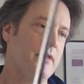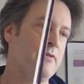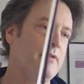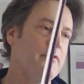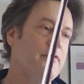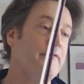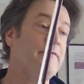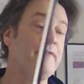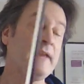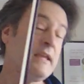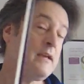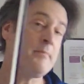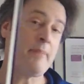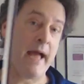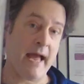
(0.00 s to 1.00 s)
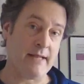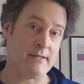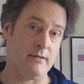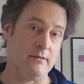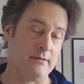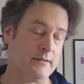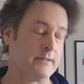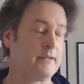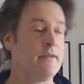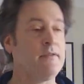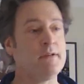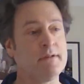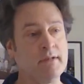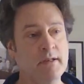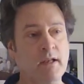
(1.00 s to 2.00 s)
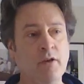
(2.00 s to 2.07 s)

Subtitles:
There are finger patterns. There are